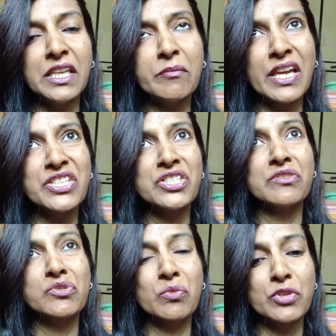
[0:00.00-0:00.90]
Imagine
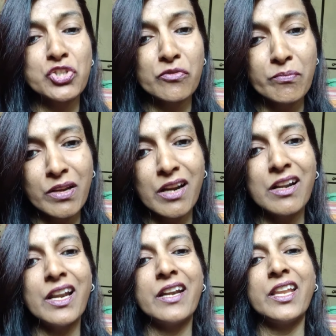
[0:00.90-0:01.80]
so much of
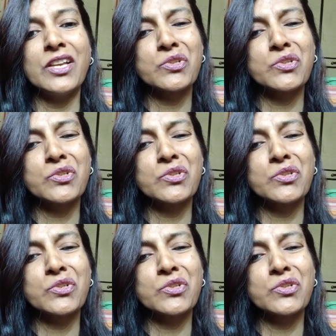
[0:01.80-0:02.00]
bloodletting,